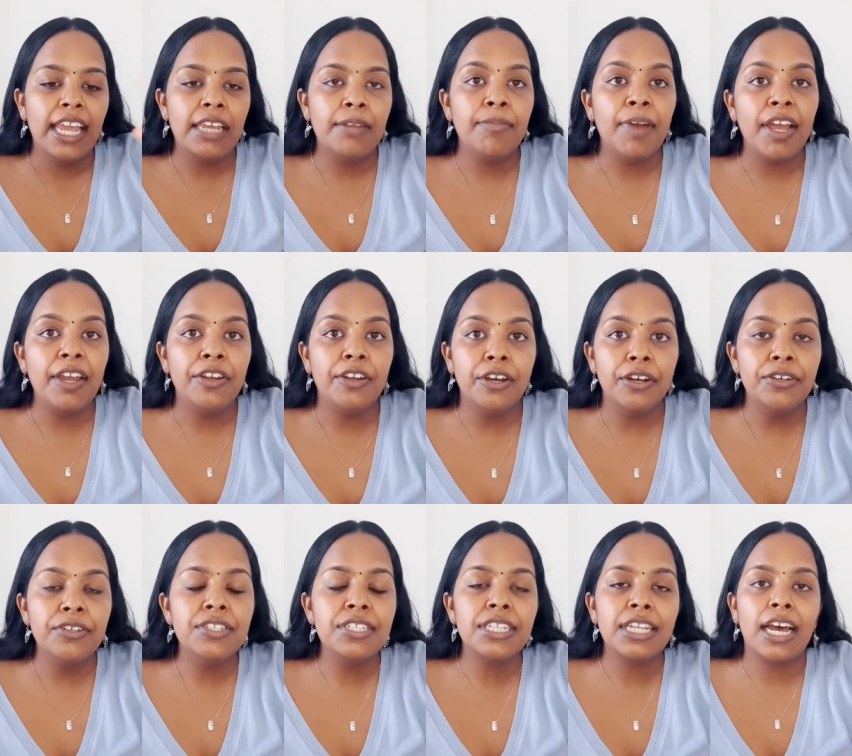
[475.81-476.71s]
in my
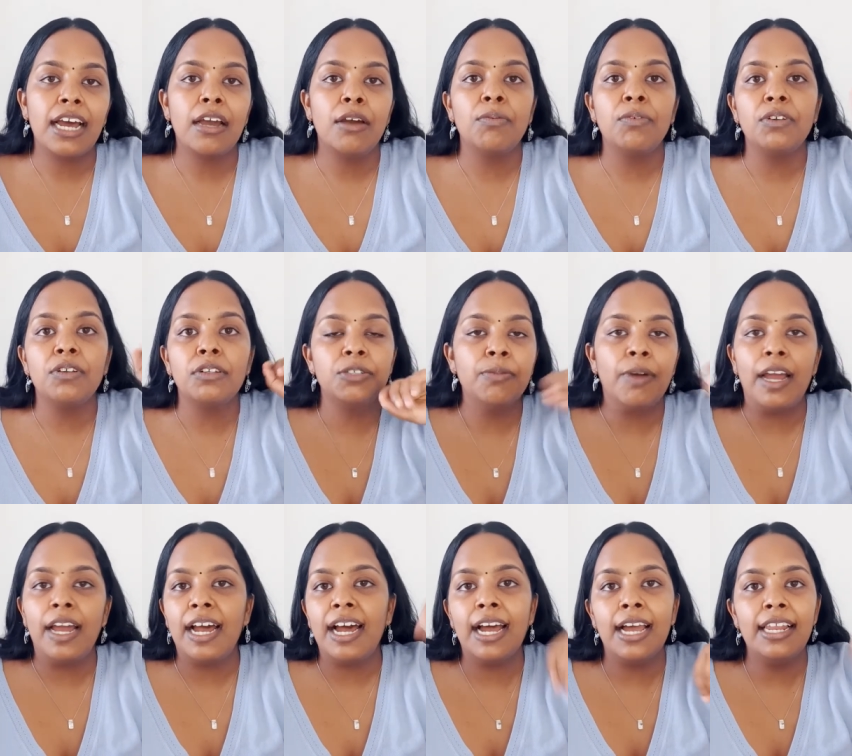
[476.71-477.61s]
notes I will do
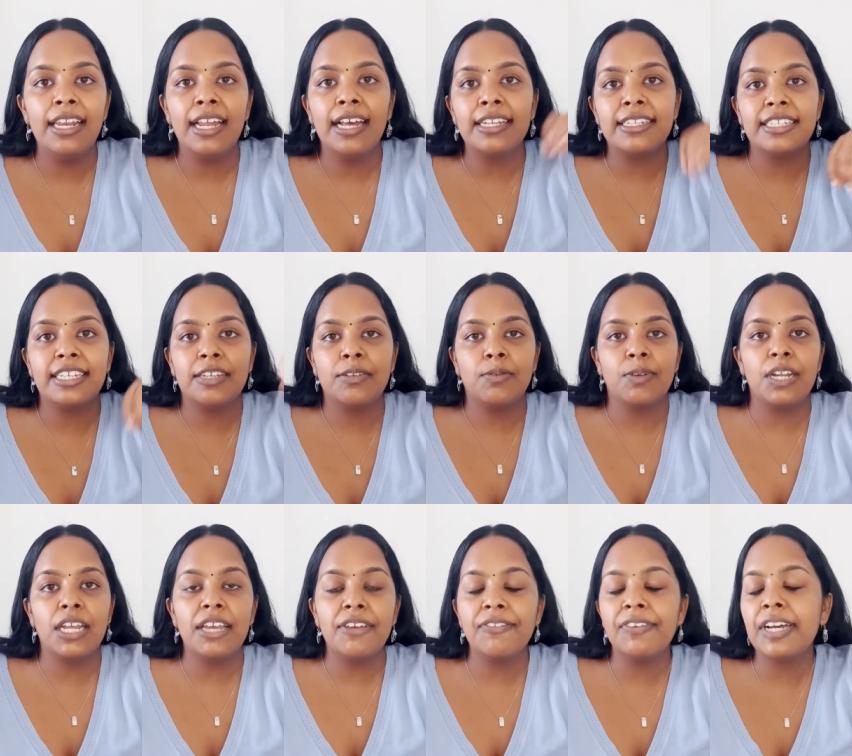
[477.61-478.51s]
my highlighting in
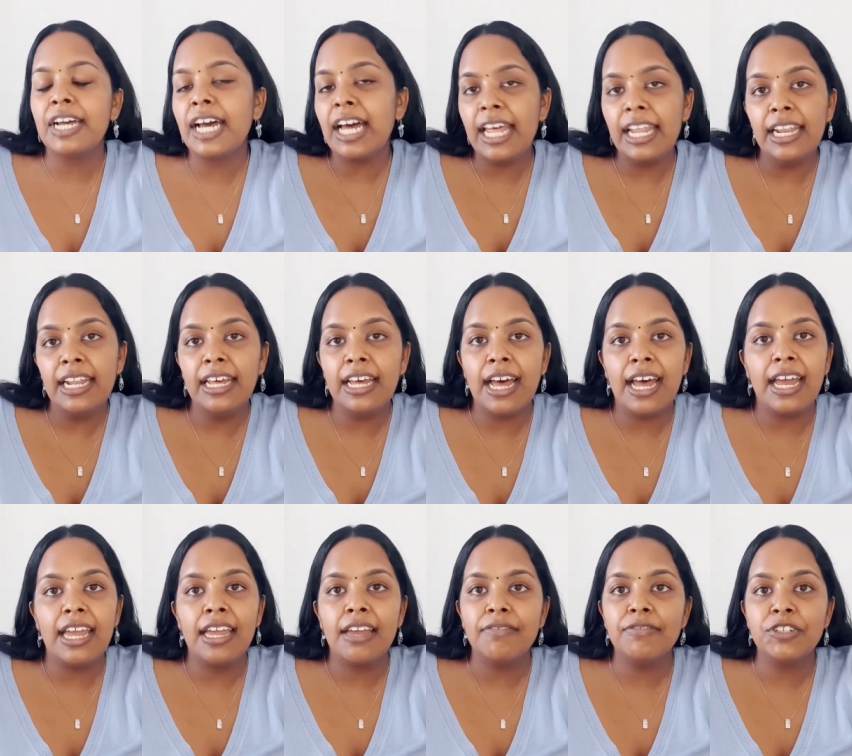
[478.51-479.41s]
whatever color
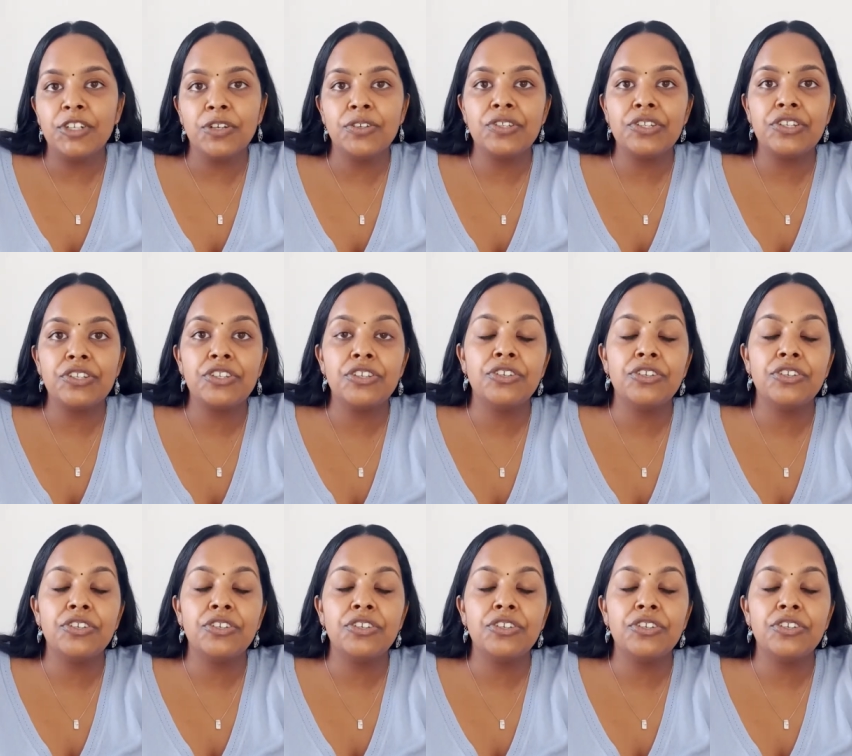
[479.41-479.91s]
I have chosen to